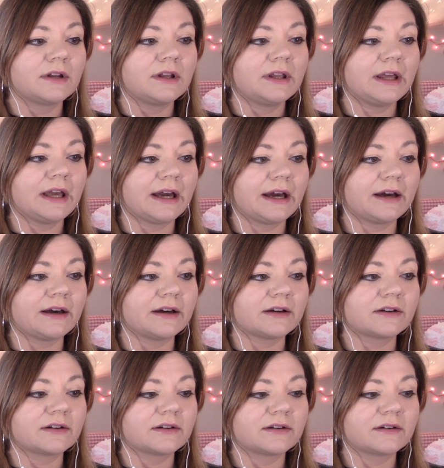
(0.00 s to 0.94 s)
Yeah.
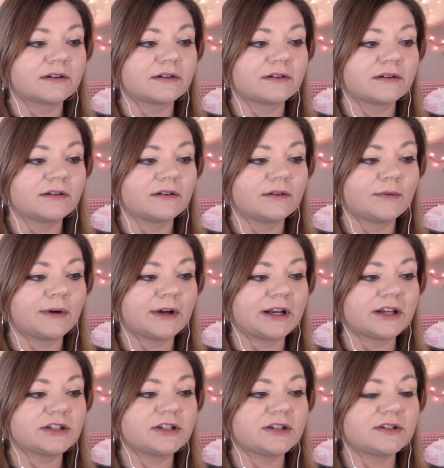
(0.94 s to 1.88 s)
Why
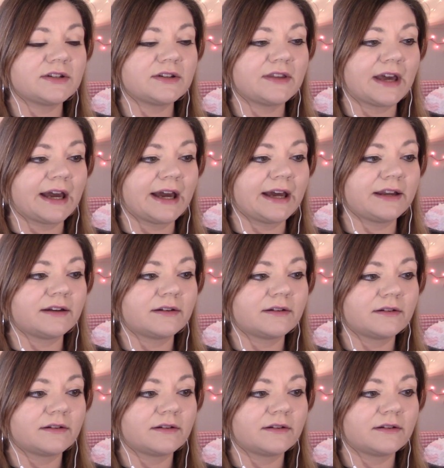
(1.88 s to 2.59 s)
did you do that?